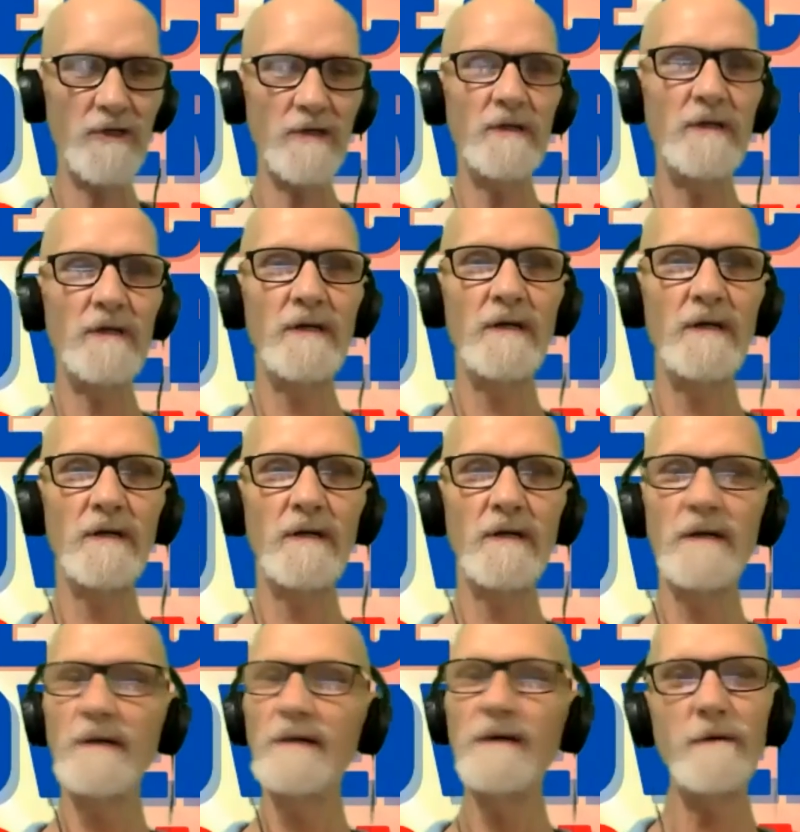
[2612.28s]
Yeah.
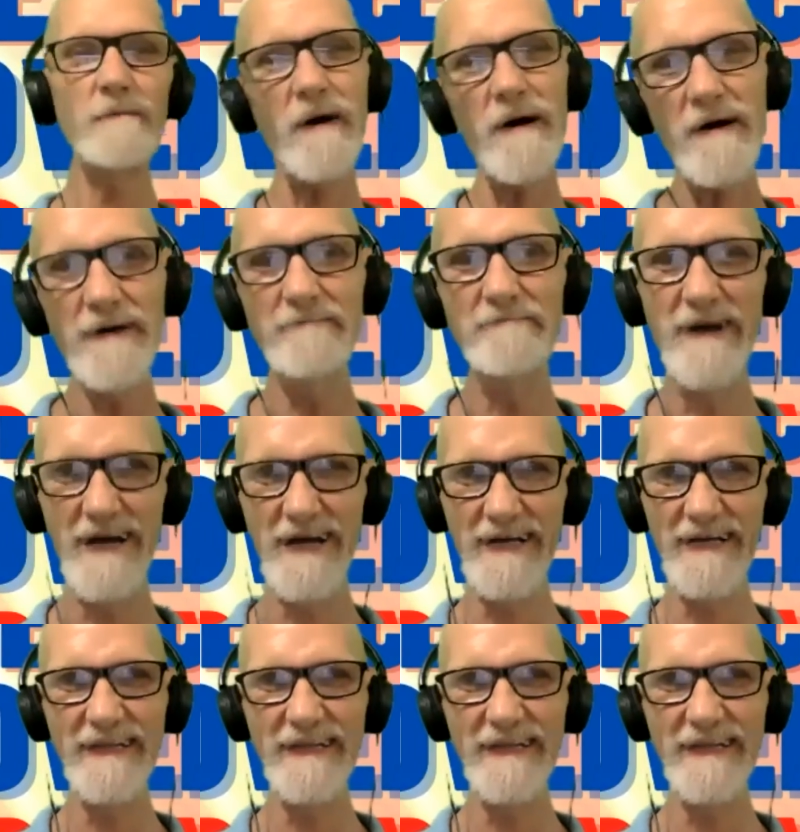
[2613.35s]
Come on, man.